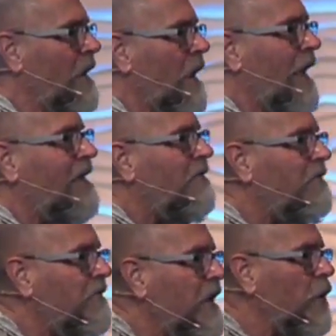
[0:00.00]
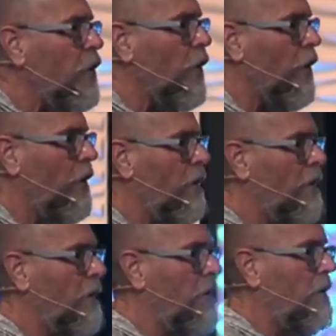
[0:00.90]
in like fear
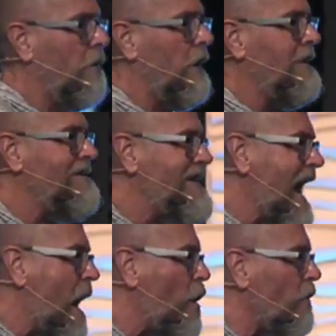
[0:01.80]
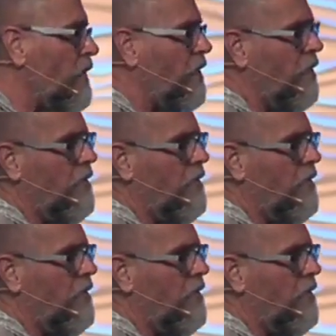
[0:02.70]
and doubt,